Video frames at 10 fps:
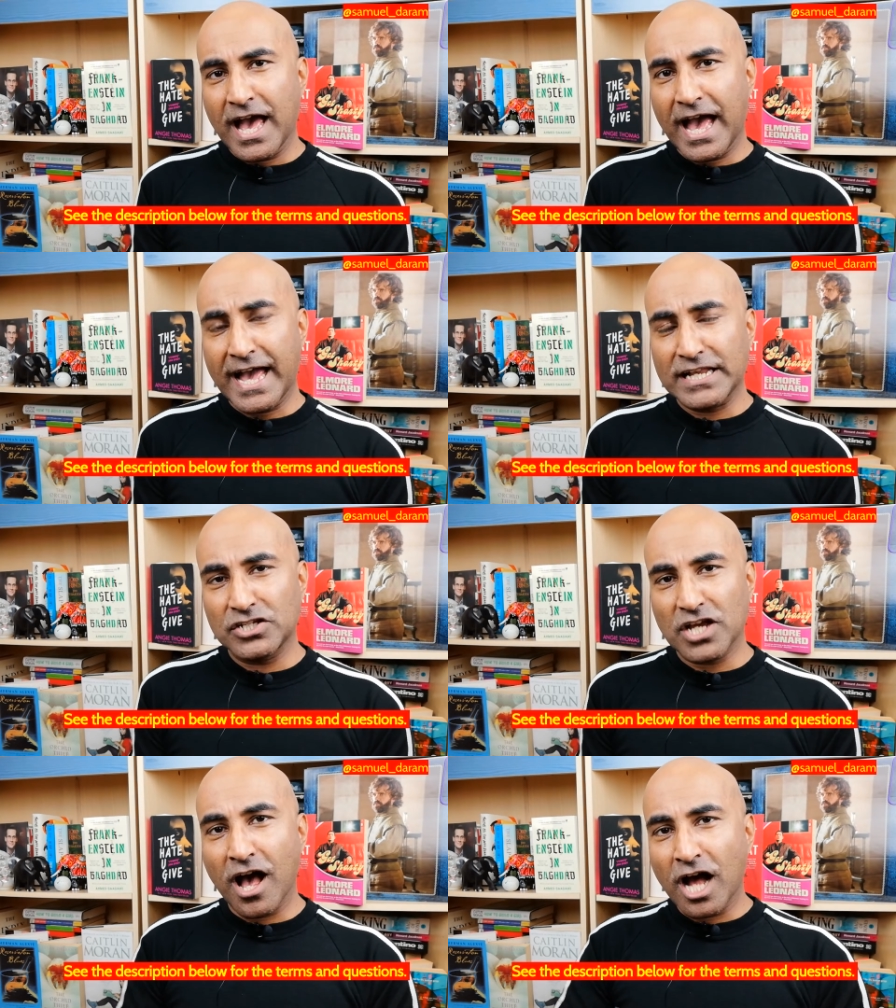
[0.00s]

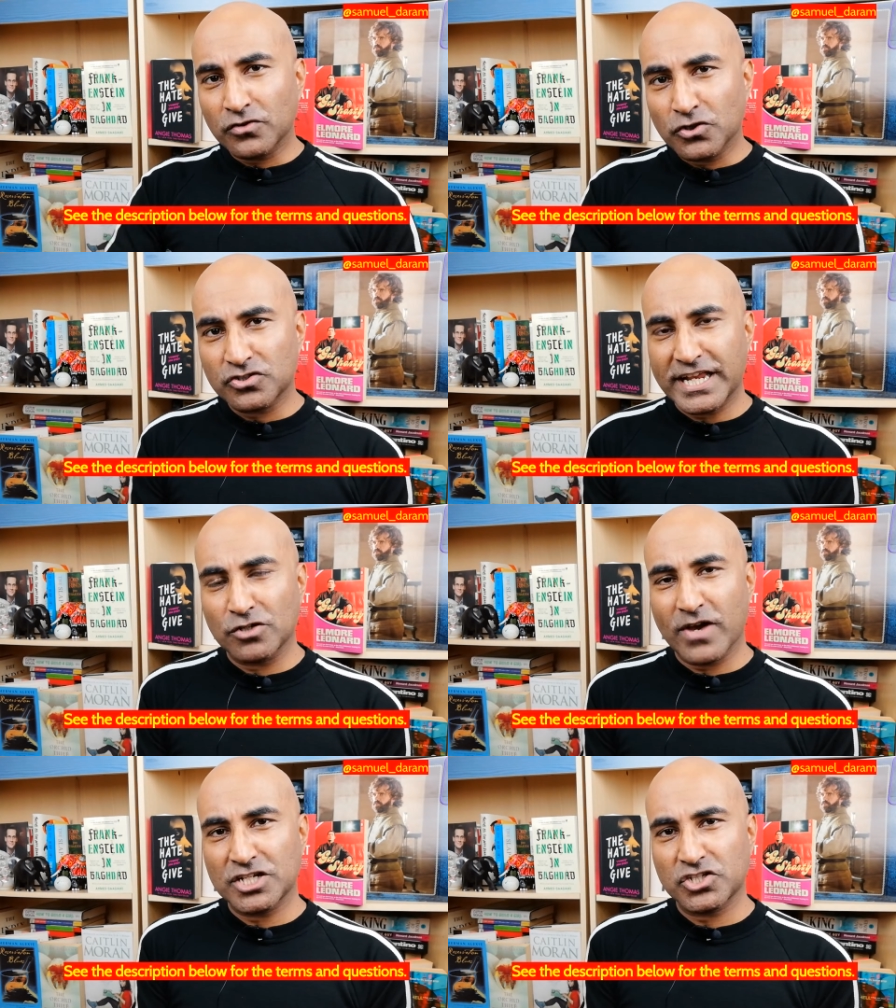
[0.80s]
And out of those 10
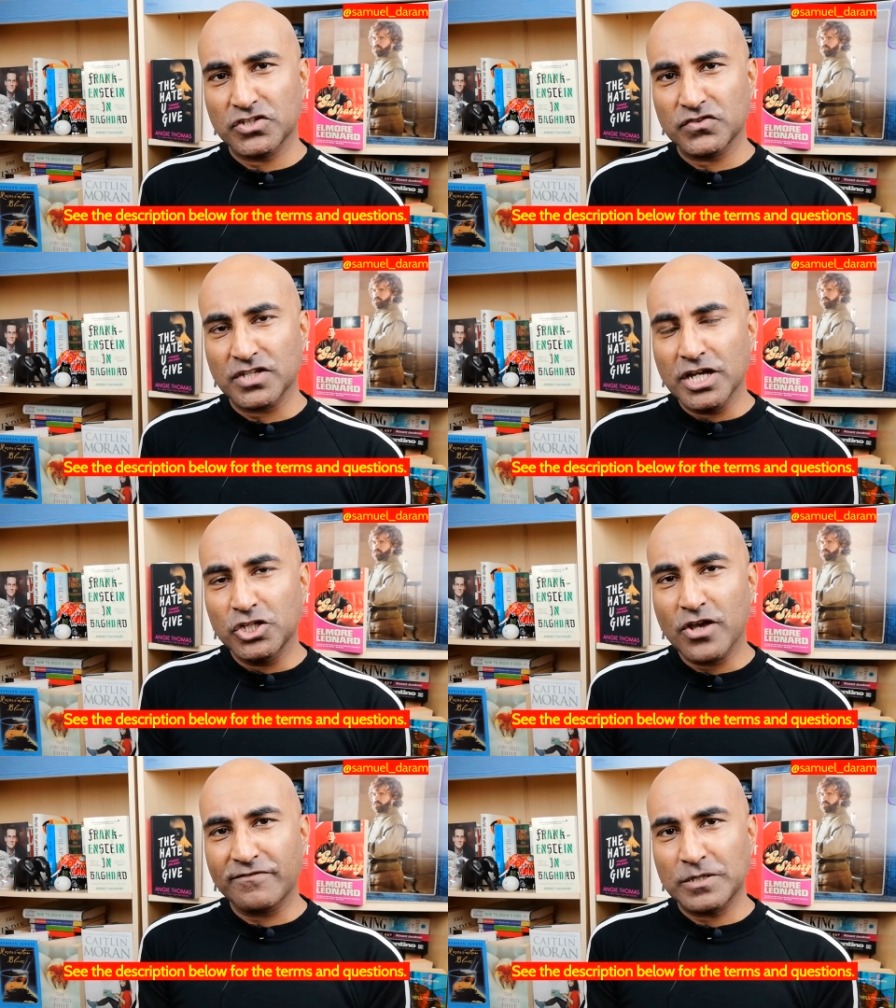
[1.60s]
questions,
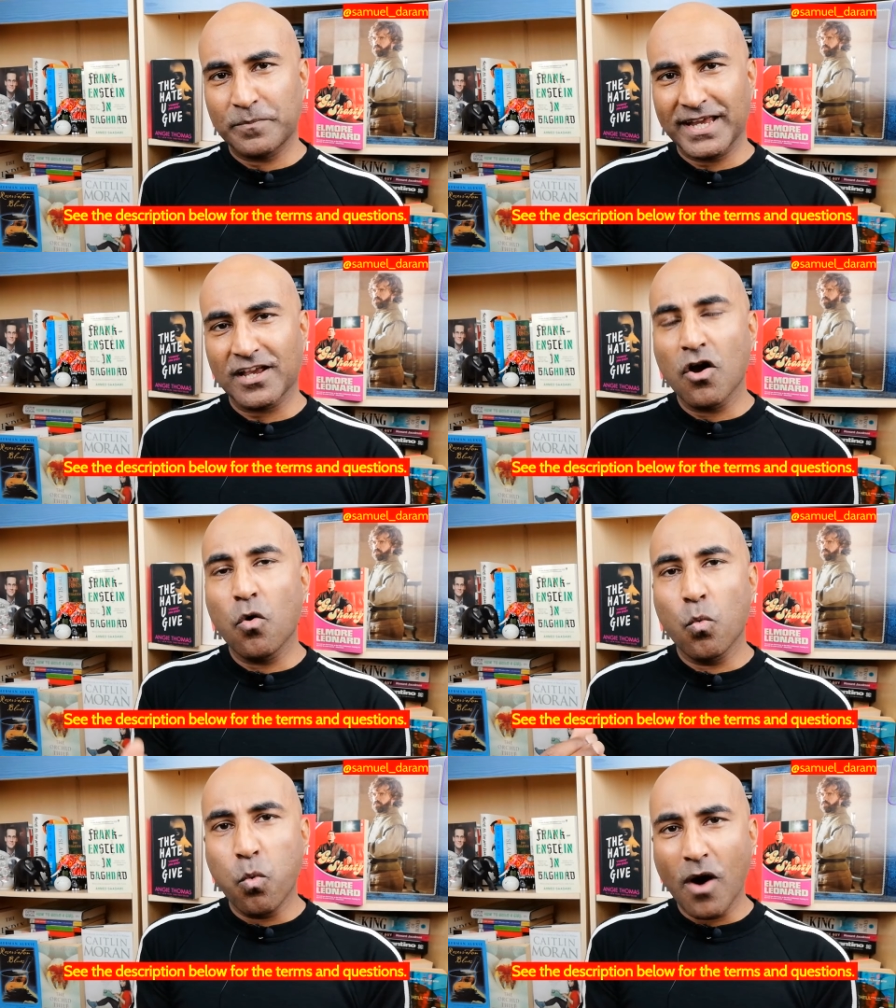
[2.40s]
you have to pick
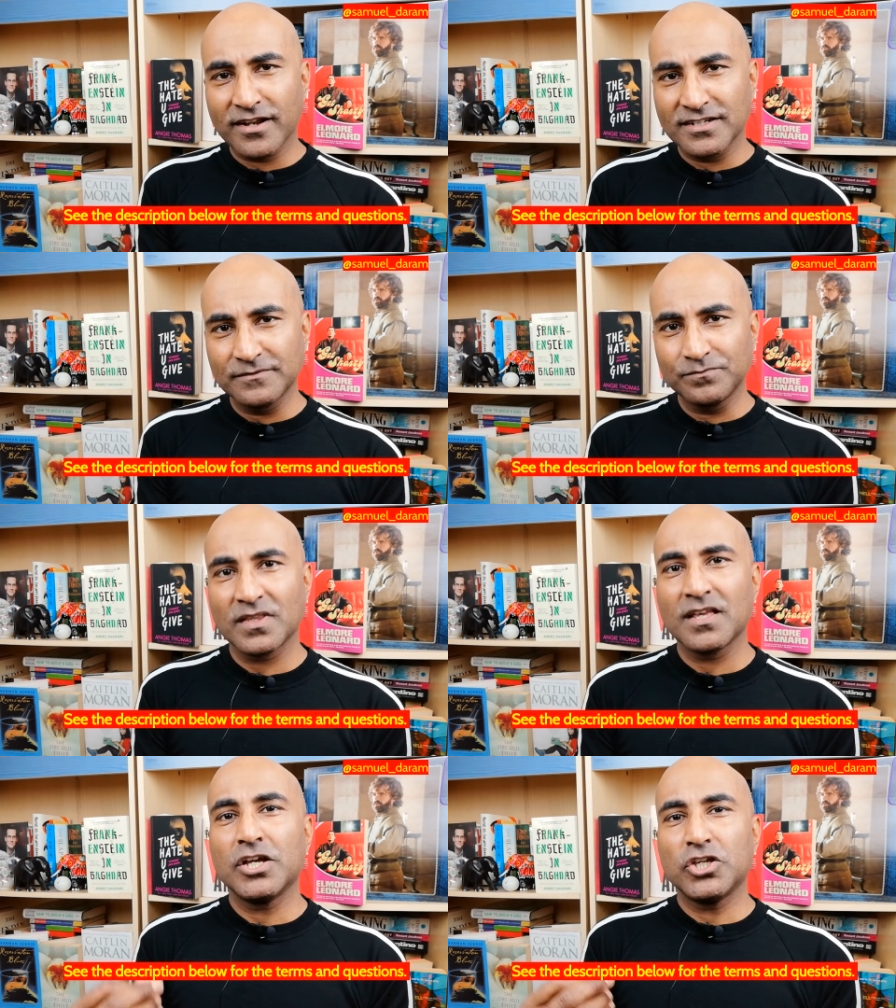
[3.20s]
one
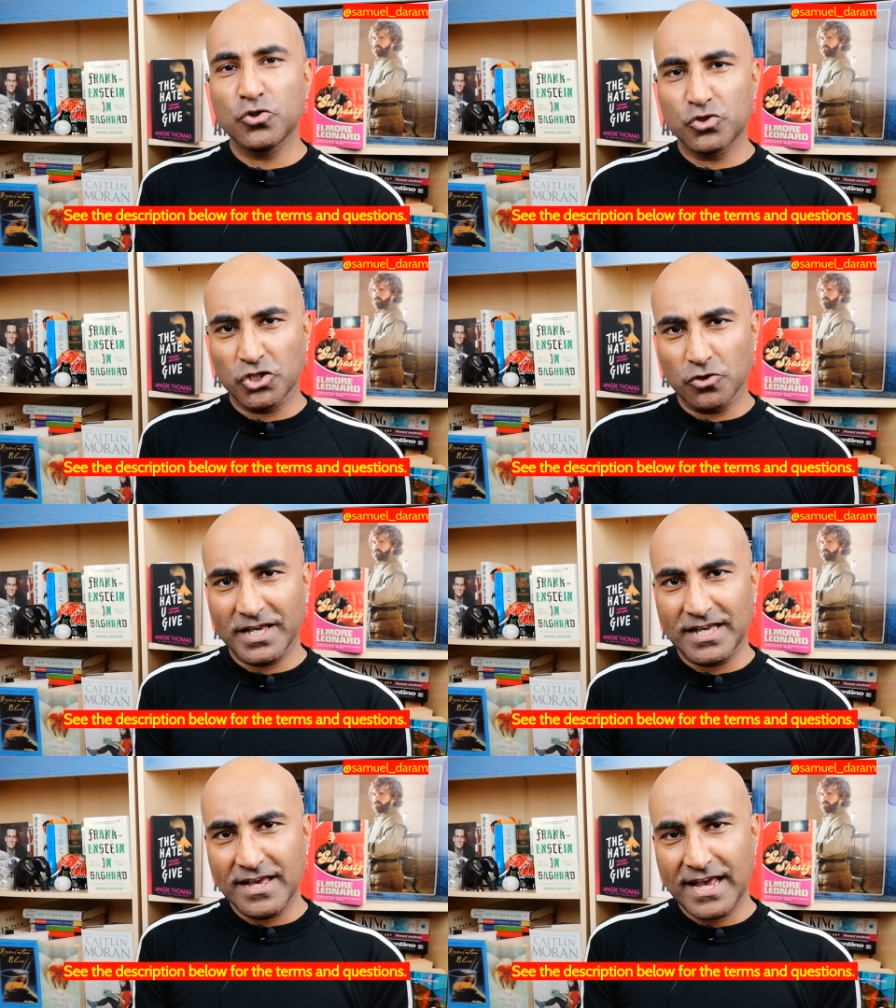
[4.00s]

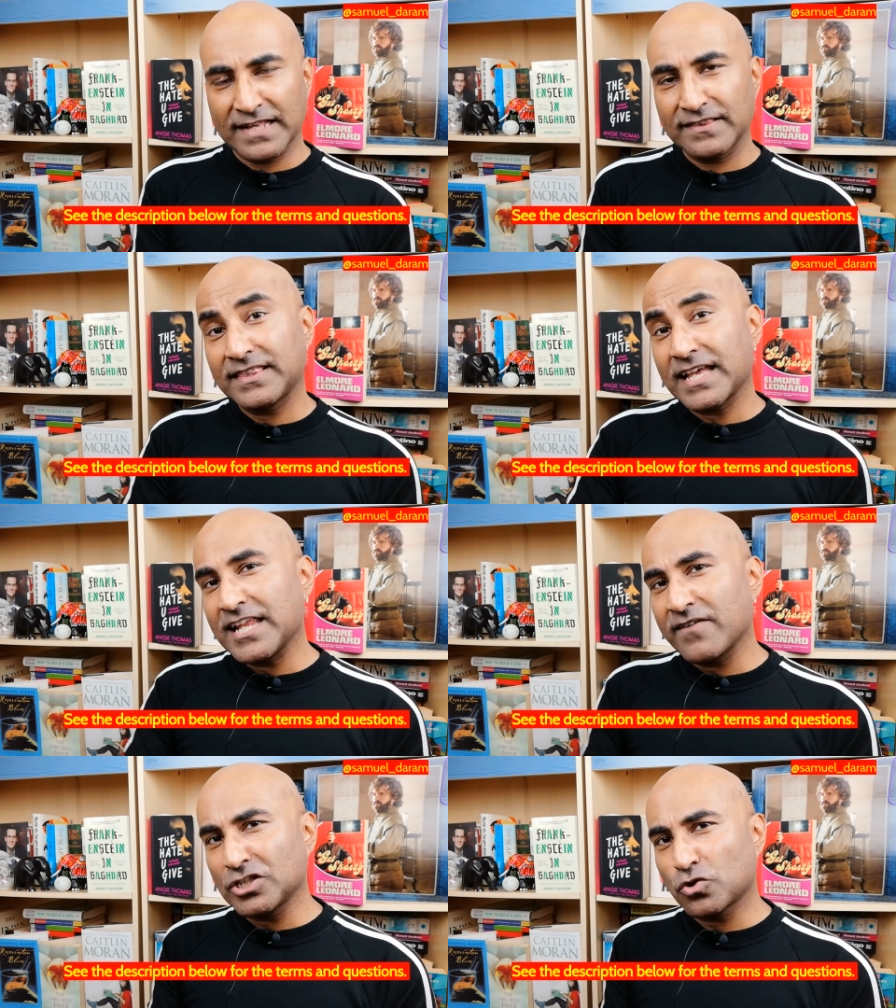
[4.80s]
YouTuber. And the
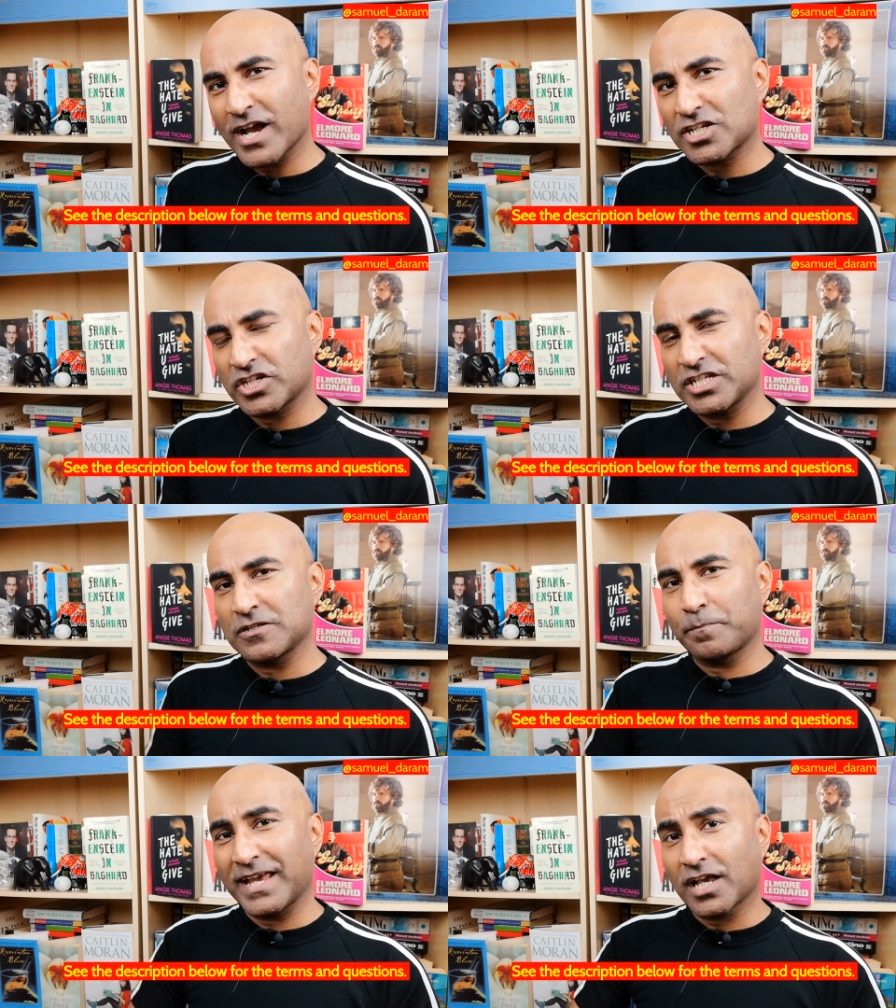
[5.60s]
11th question is to
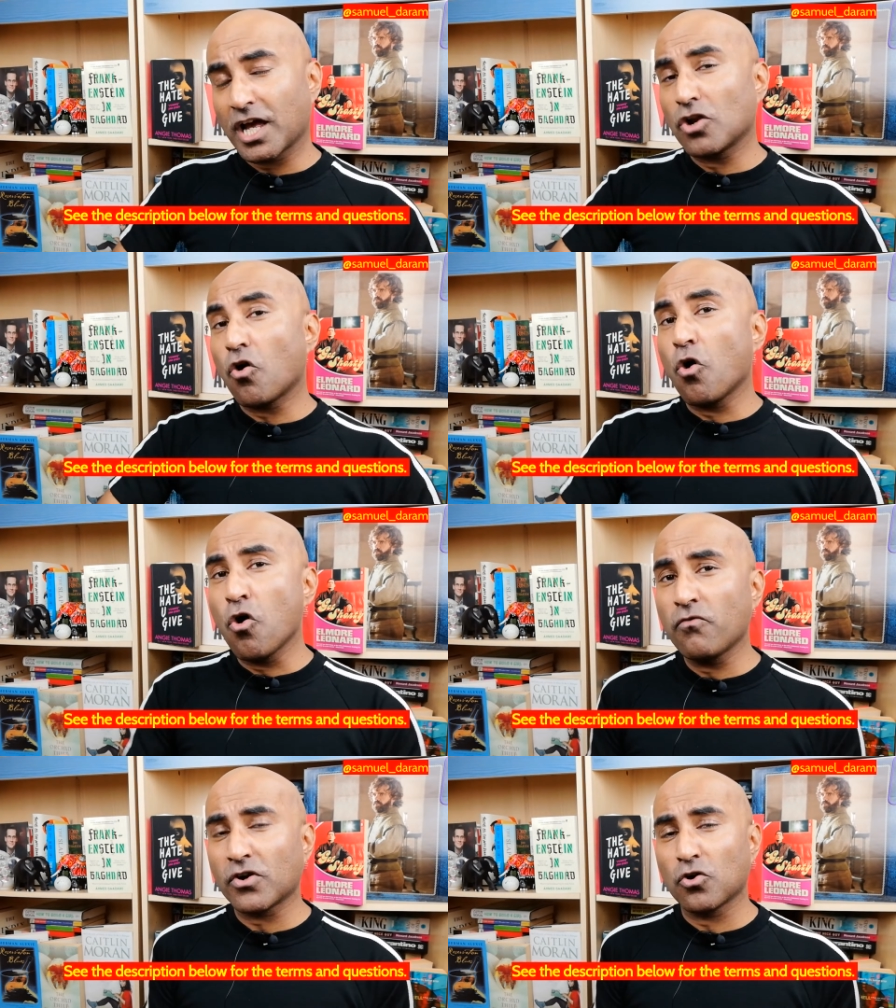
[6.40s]
pick an
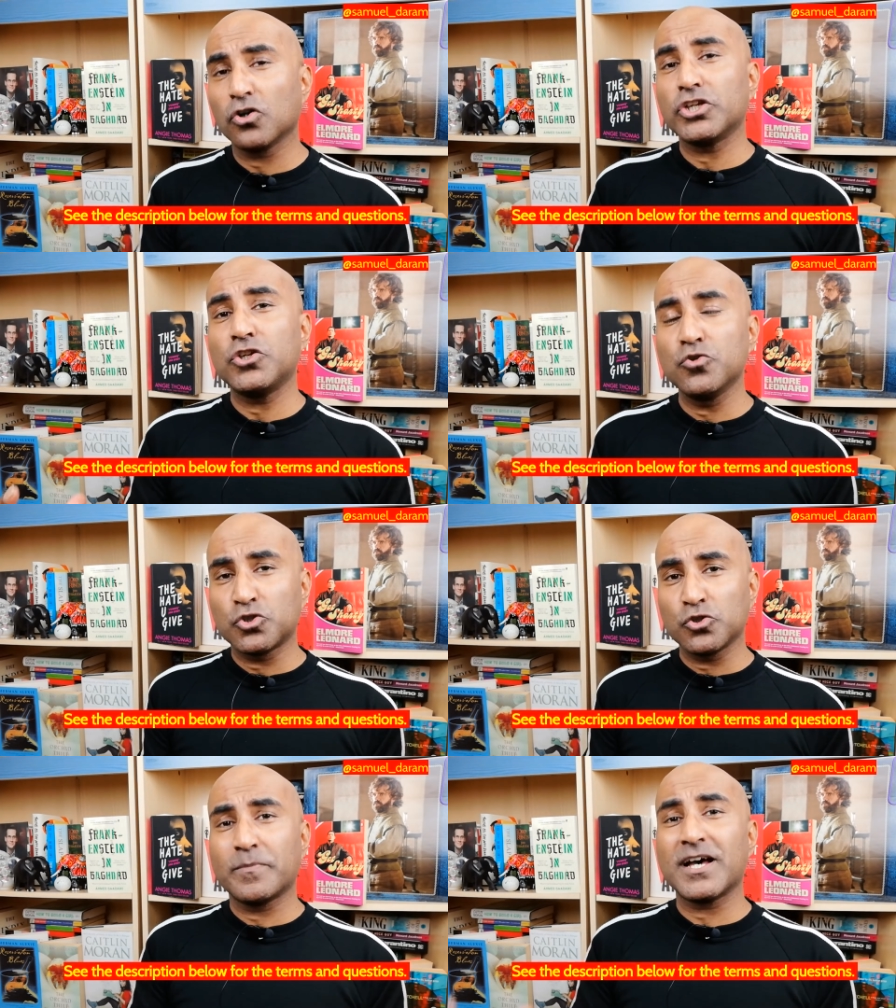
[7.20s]
overall
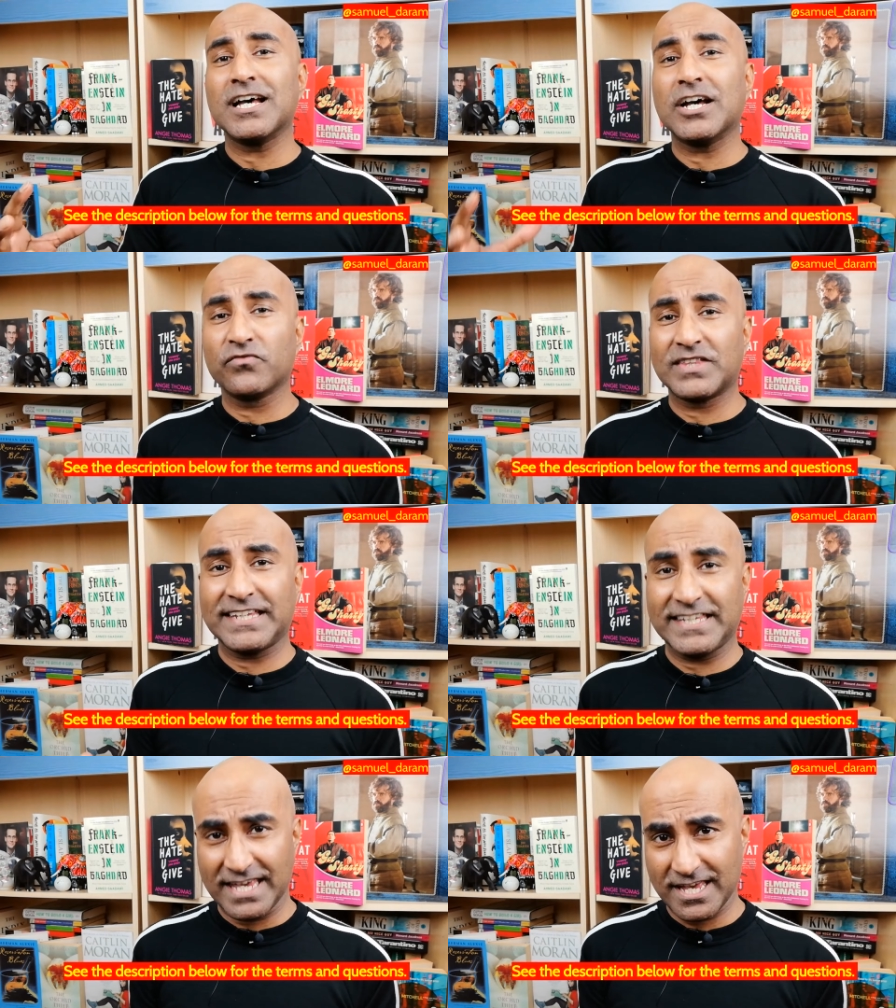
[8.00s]
YouTuber of the
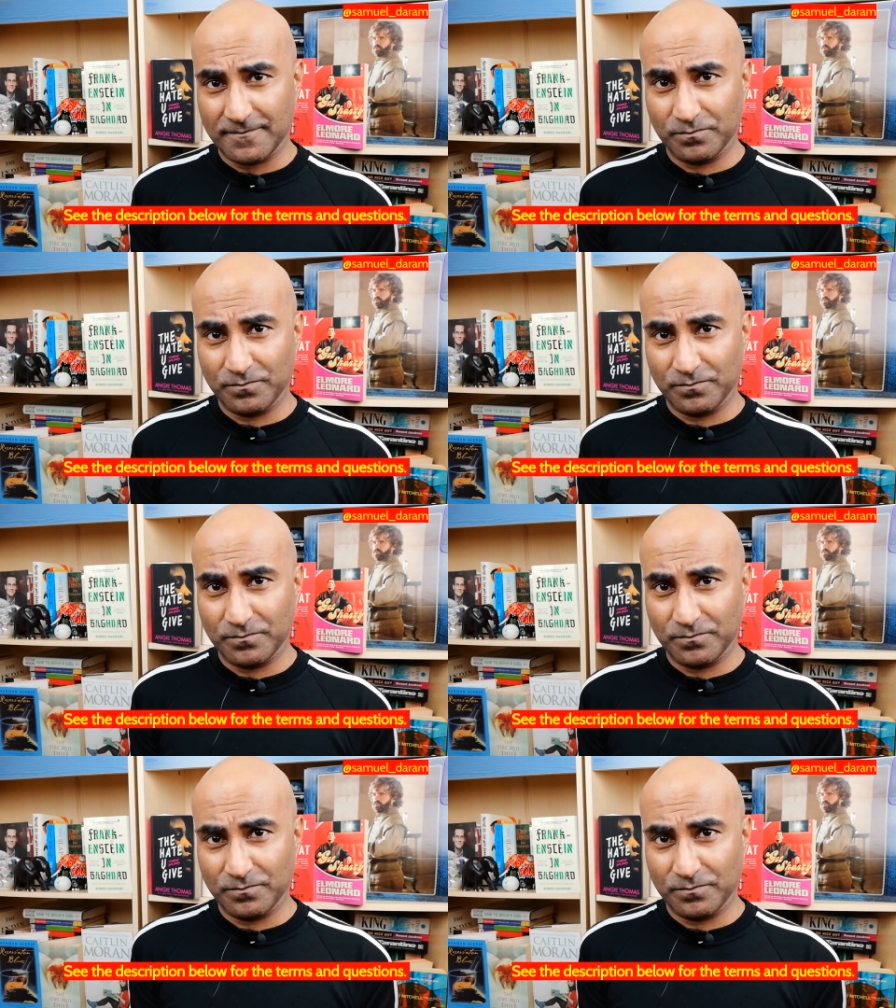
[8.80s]
year,